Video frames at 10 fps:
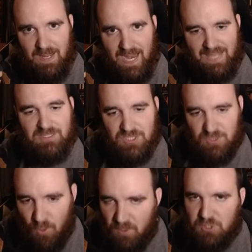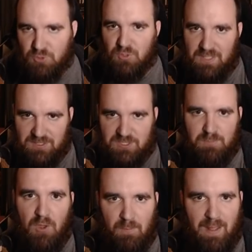and then slowly trickled in
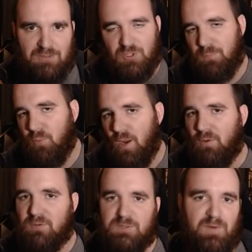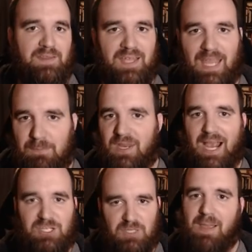smaller amounts to the point where it was finally able to
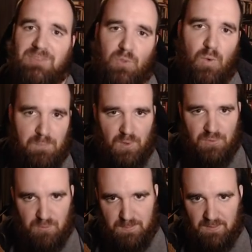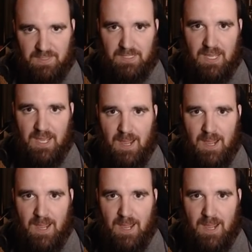actually make the 1.3 billion.